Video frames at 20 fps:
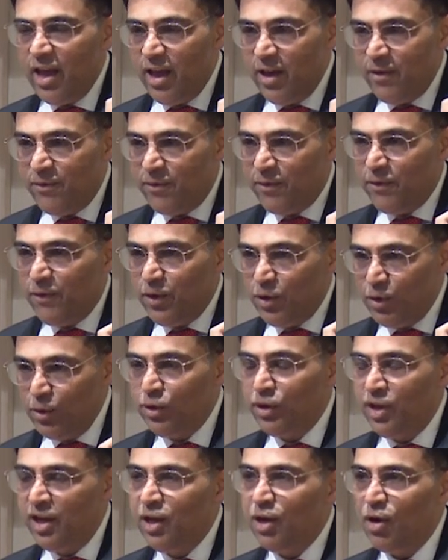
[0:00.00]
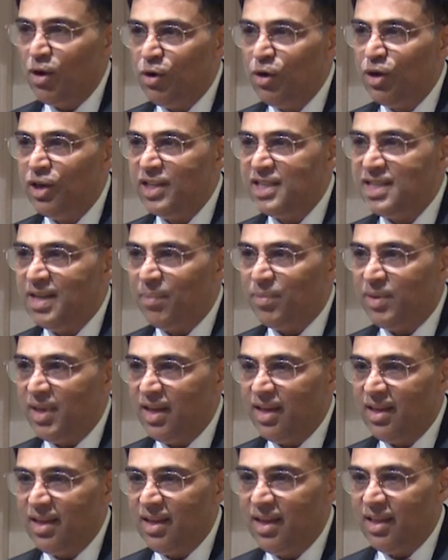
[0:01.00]
If you think you're good at
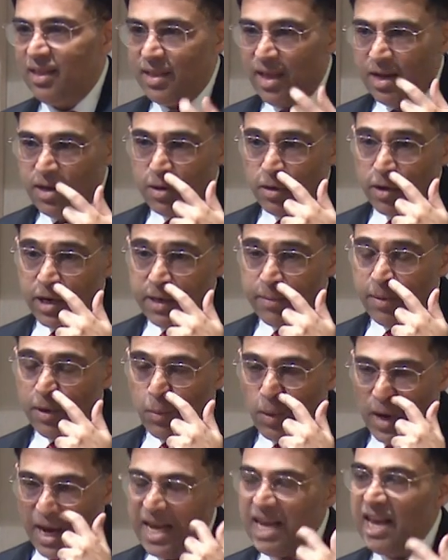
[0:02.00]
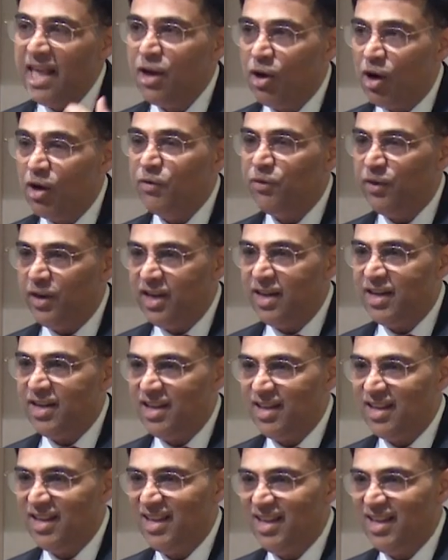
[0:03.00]
something, then you're going to be wildly confident